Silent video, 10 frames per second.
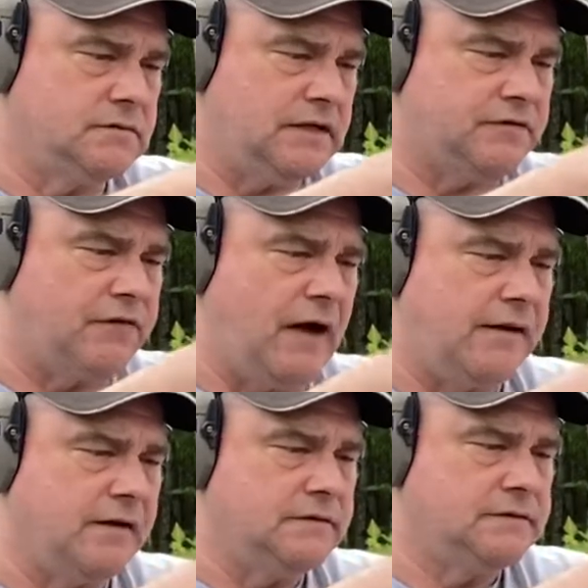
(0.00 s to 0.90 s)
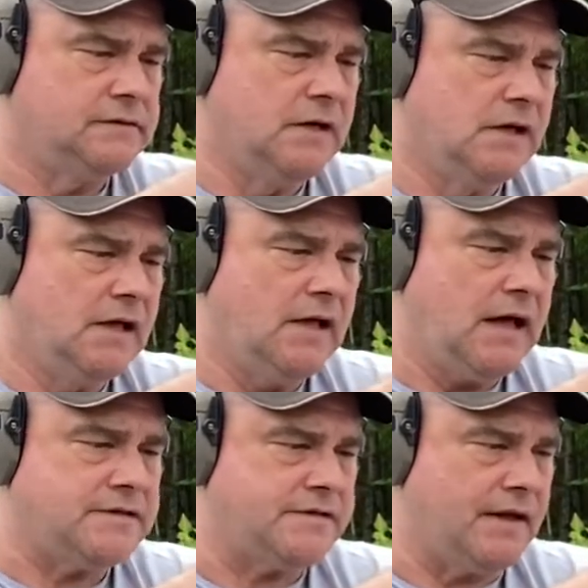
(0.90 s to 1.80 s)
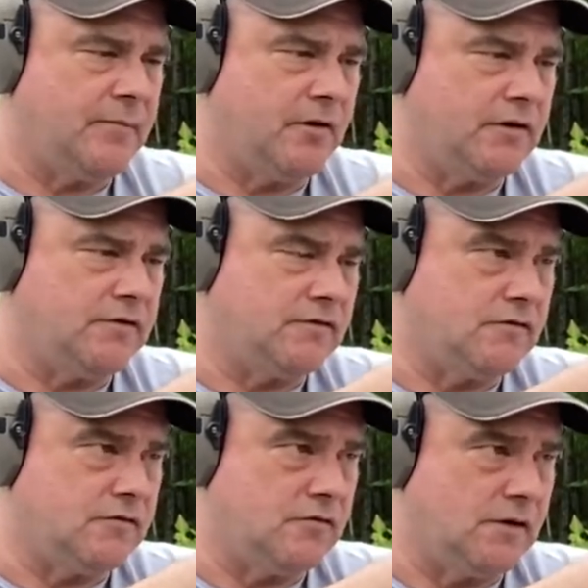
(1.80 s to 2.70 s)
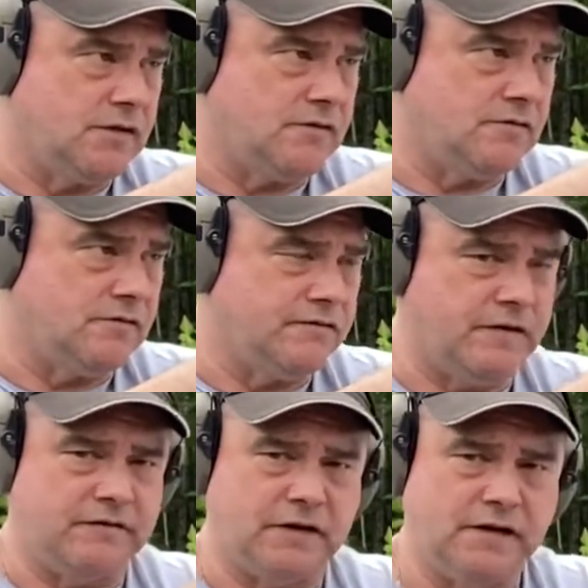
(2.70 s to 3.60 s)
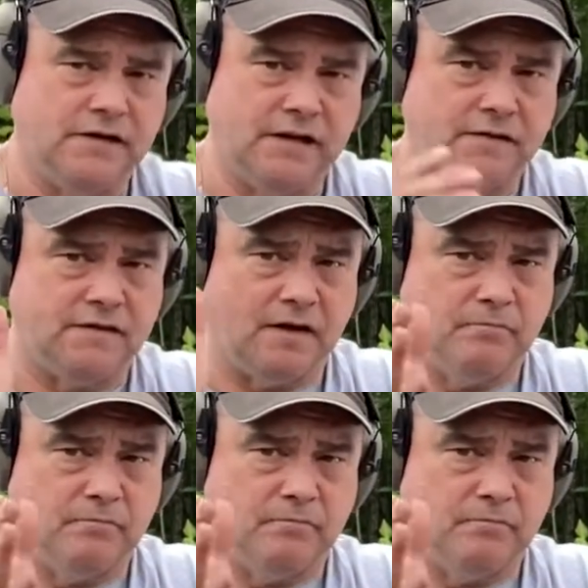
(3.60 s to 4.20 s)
It's fun. That's the thing about a 22-250. It's